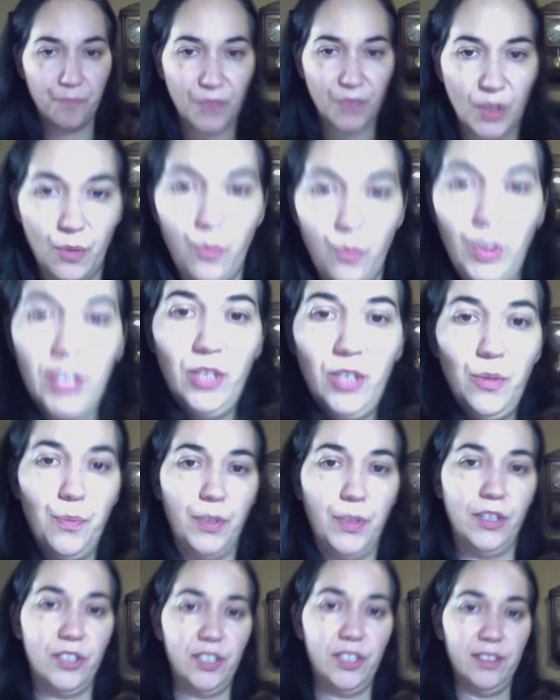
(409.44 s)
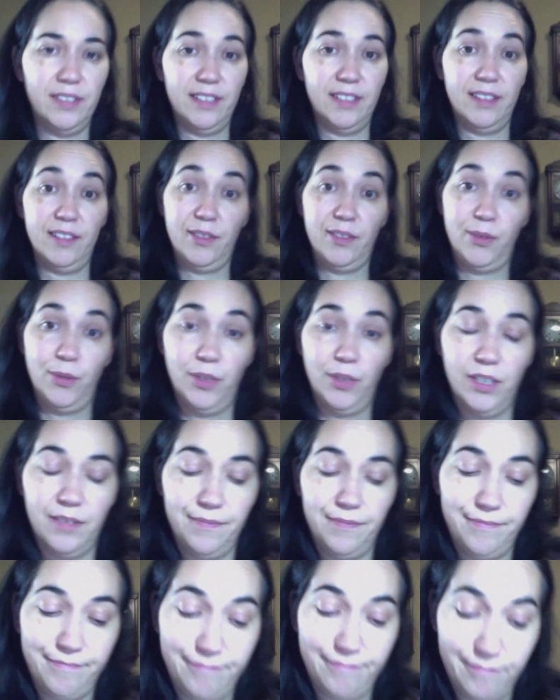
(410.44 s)
what you purchase at the store.
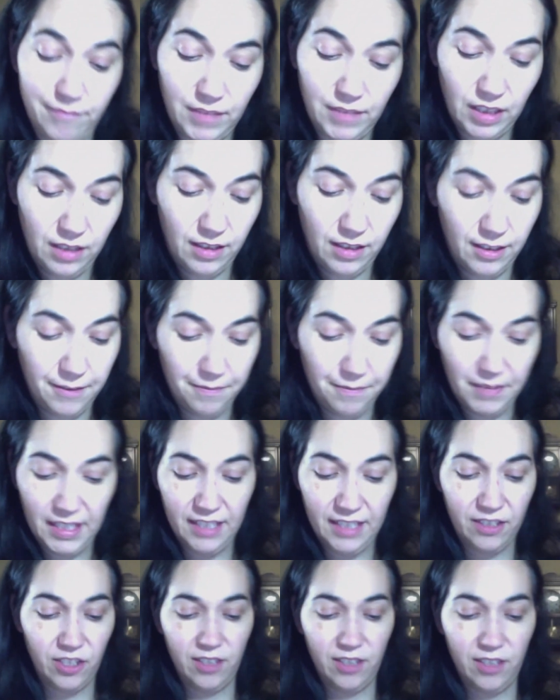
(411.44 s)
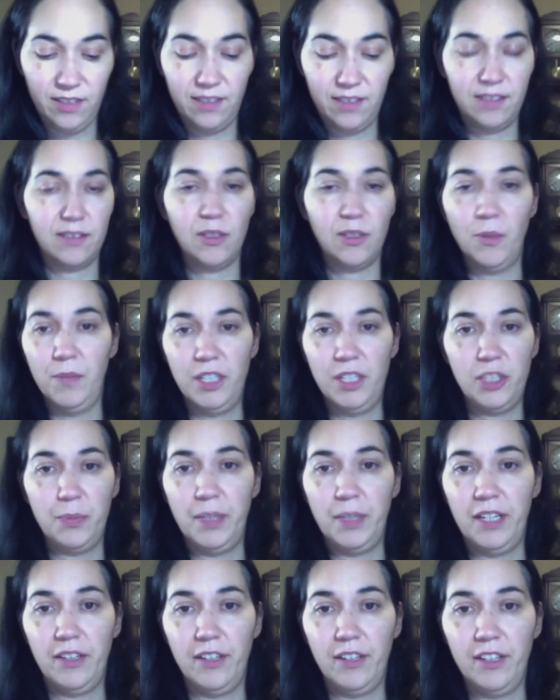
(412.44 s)
It's just so much
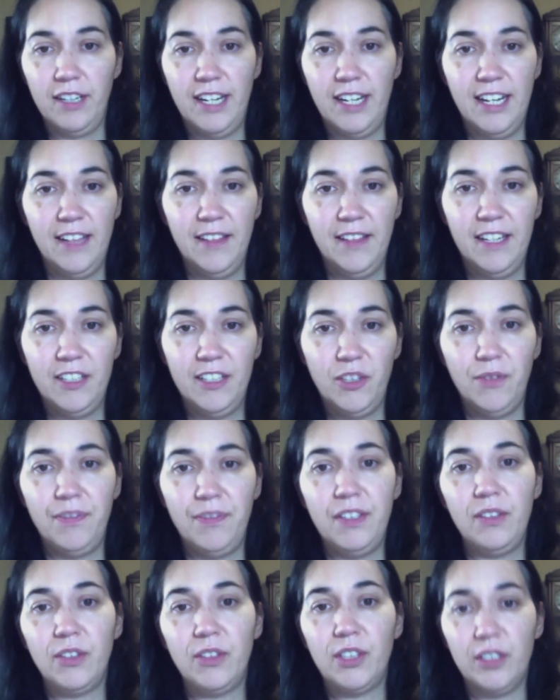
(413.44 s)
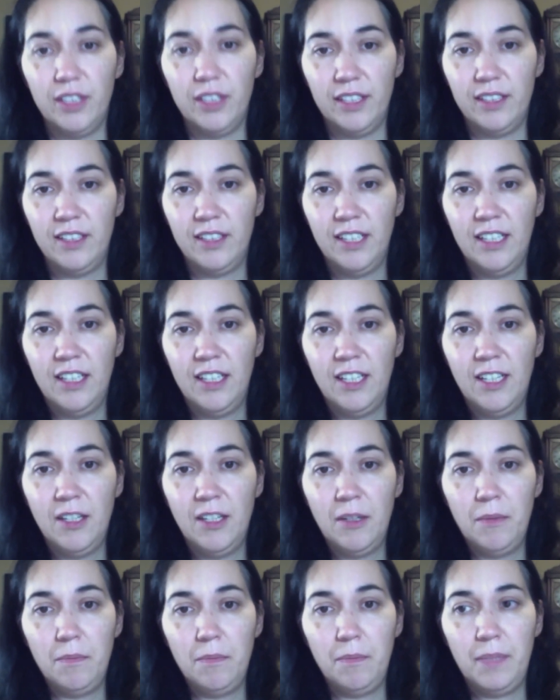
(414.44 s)
better. And then you feel good
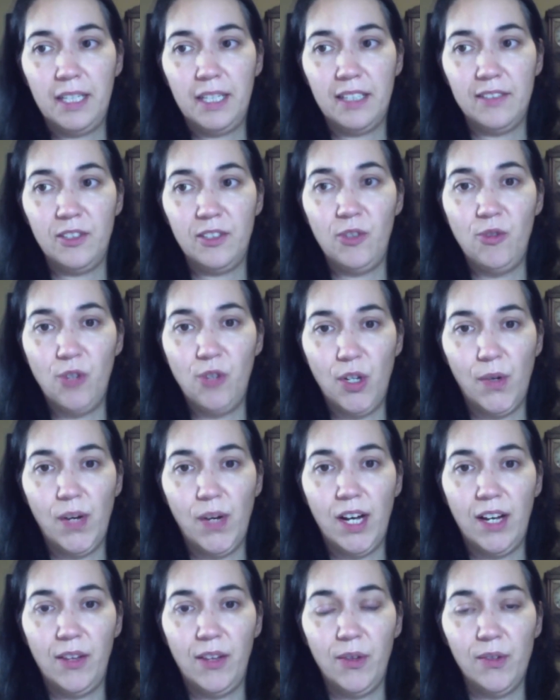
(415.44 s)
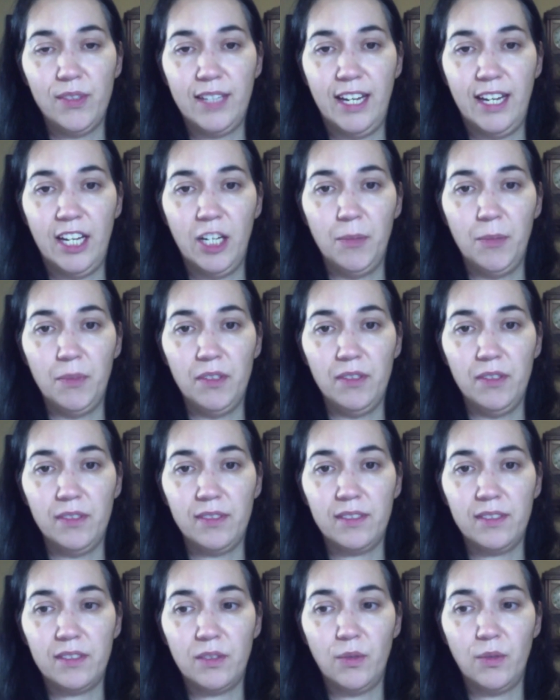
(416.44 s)
because you know how those
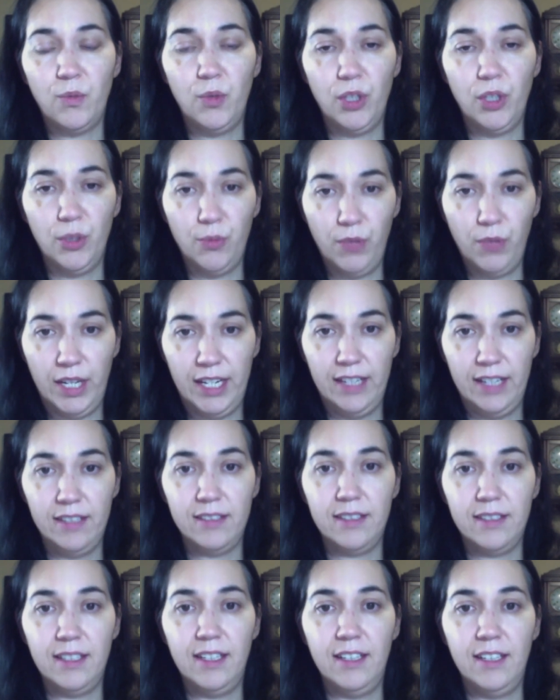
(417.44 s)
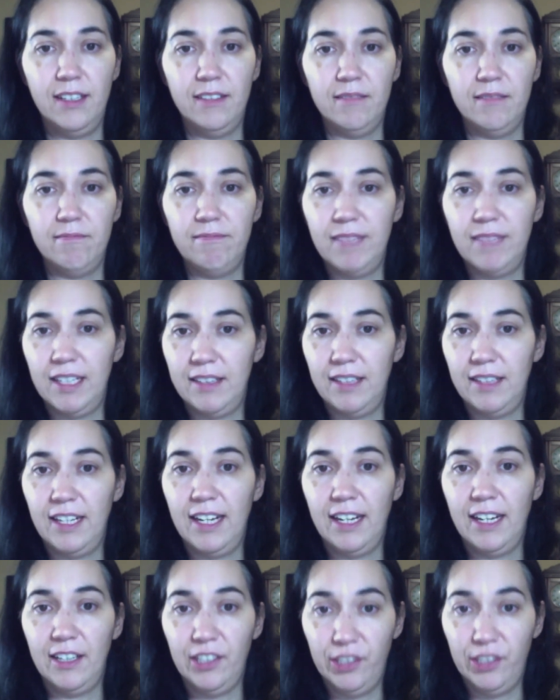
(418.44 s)
animals were raised and that they
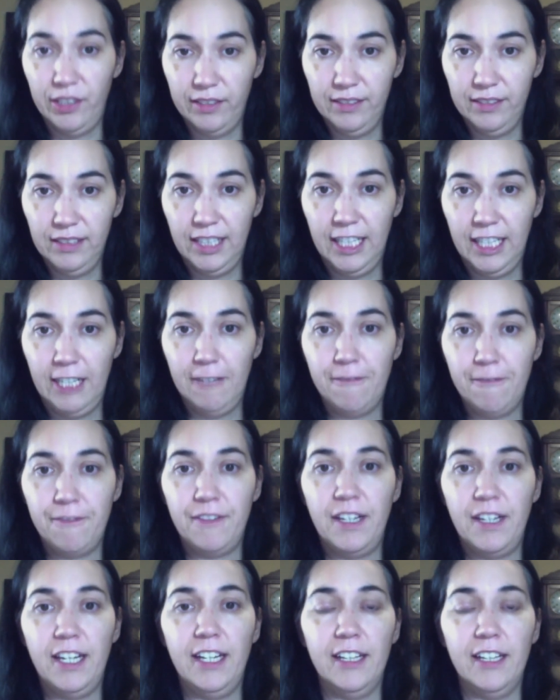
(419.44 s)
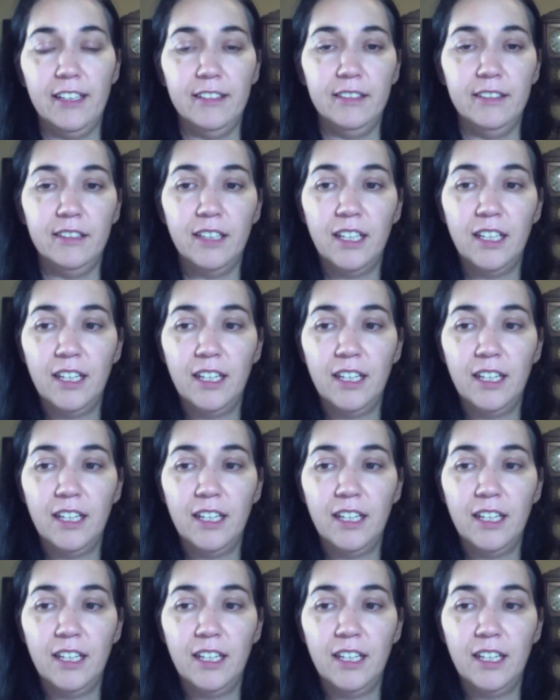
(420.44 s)
had a good life, and